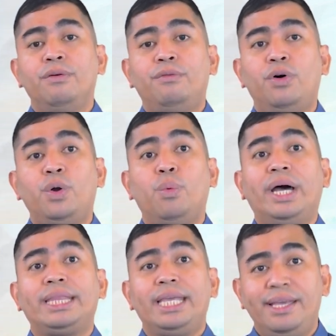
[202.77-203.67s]
for
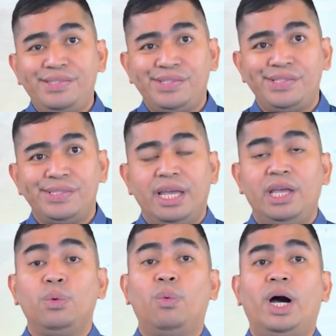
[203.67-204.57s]
what is
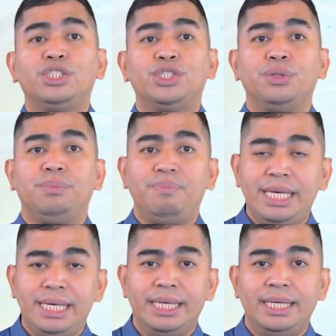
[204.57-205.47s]
and what should
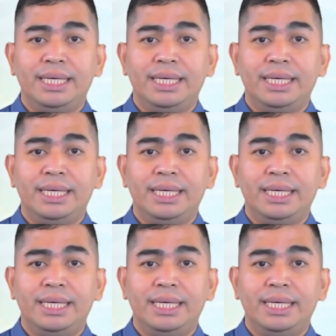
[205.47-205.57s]
be.